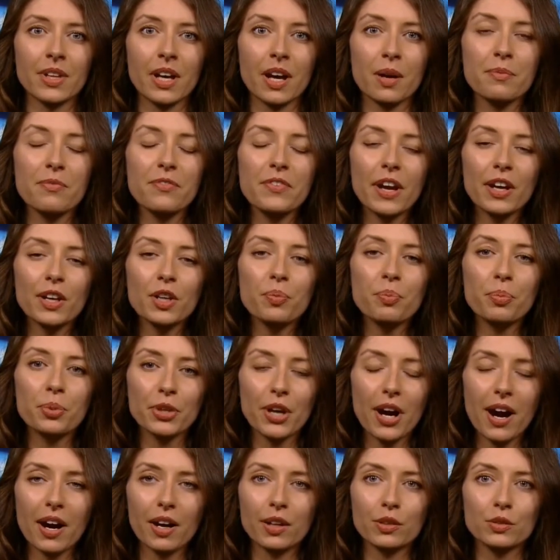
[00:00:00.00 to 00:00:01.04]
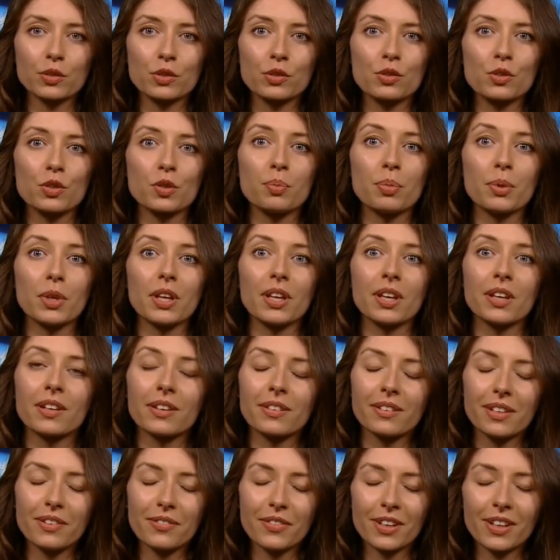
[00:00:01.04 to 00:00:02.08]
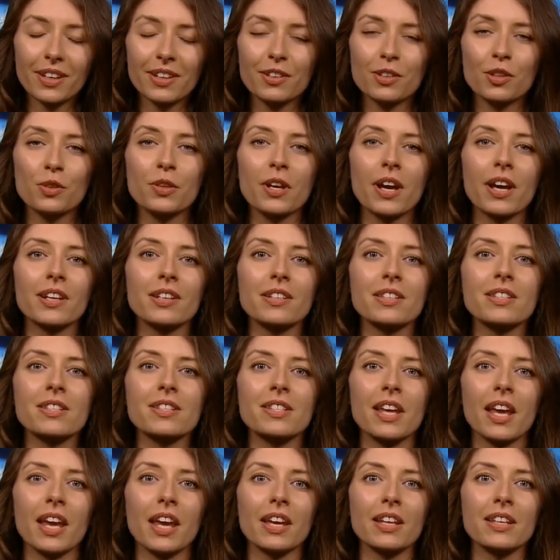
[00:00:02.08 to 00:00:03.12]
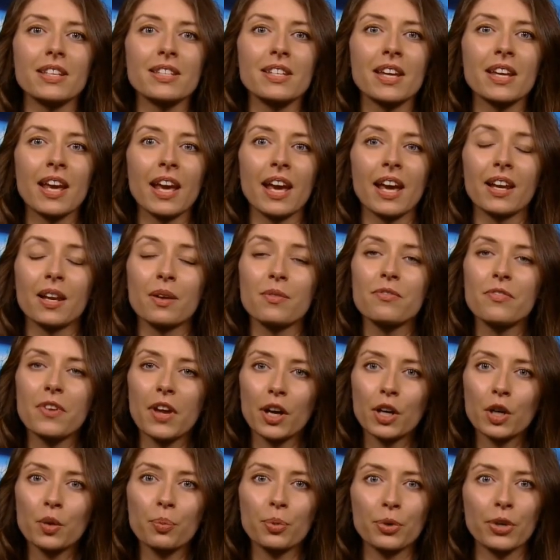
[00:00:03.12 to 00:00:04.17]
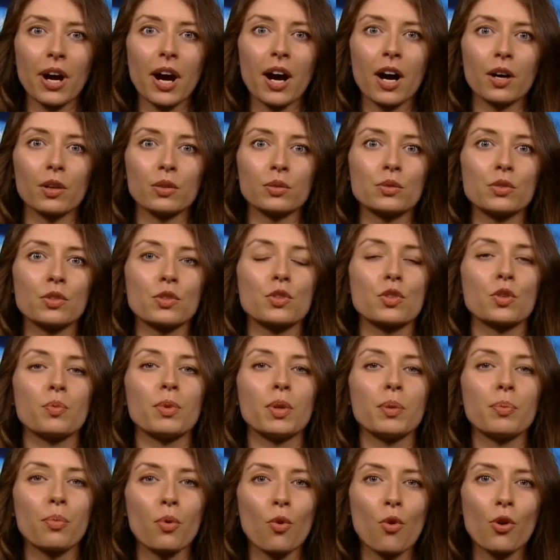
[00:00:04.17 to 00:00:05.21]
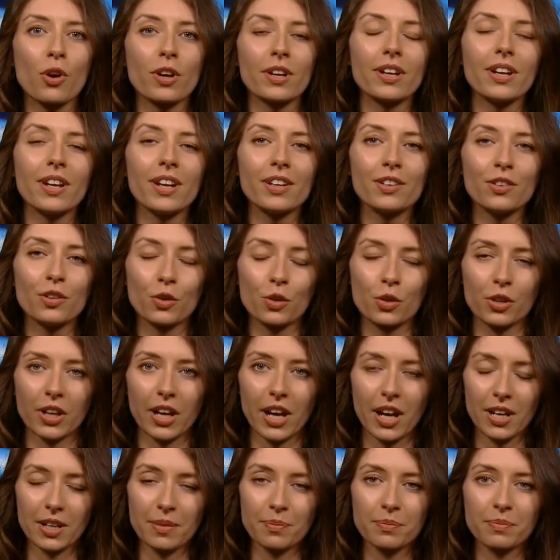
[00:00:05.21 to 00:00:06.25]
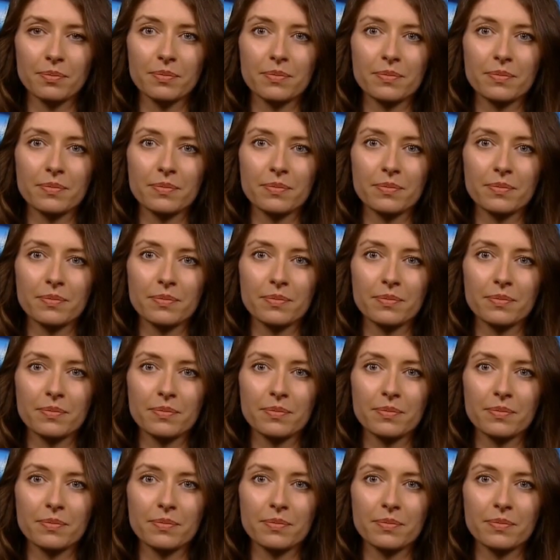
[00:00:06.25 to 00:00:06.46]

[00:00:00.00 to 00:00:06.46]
I'm very proud to be living in the United States, and I'm very proud to be born in Ukraine.